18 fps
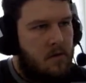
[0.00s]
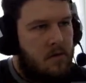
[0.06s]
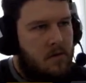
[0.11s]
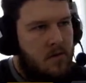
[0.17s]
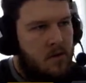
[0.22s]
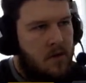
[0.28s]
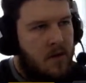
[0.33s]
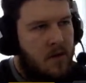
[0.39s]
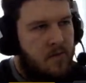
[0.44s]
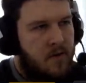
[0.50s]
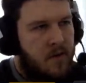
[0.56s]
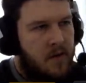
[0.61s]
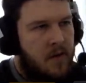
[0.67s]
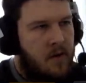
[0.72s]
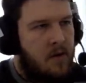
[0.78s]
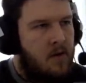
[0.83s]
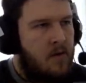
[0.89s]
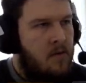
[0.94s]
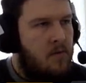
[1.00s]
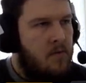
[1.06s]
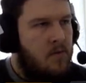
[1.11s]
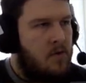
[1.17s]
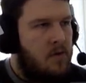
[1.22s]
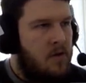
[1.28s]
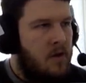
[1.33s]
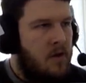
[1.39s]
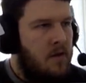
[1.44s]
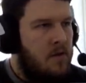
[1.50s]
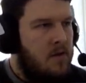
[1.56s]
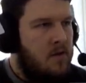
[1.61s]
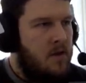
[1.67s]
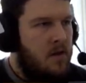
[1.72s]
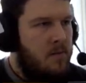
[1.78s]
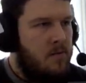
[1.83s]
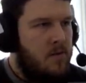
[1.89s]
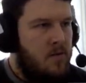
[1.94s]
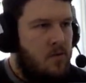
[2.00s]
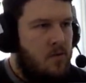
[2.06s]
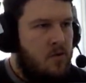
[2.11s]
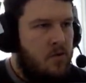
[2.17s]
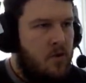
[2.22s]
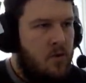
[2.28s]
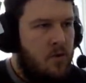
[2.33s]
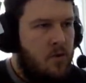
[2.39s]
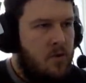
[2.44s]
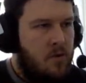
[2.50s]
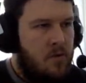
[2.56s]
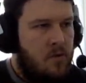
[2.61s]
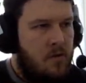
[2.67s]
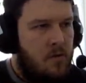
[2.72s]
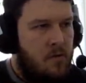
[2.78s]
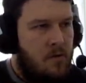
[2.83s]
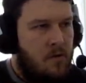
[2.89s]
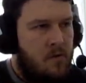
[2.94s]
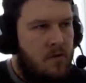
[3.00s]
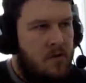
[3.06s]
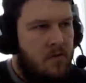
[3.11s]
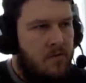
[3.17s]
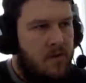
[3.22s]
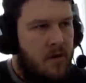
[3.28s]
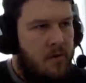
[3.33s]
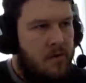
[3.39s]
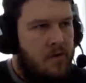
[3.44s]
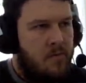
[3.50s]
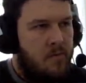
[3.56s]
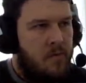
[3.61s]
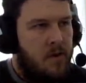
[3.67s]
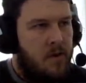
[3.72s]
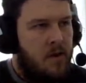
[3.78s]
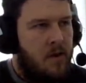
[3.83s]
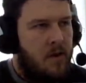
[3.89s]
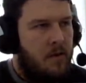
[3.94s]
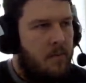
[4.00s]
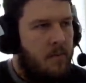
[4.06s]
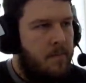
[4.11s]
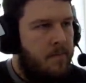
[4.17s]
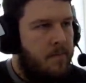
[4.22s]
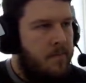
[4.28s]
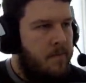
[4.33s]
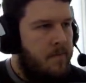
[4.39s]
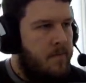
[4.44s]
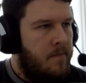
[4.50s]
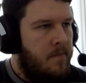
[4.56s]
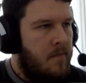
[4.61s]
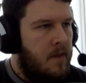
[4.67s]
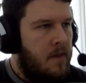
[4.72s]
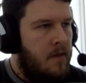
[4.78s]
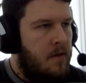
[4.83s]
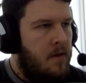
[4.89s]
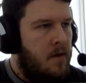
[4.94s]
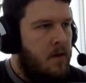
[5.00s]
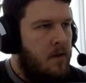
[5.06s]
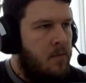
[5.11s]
to the FIA, which again is an absolute joke, because if that was me I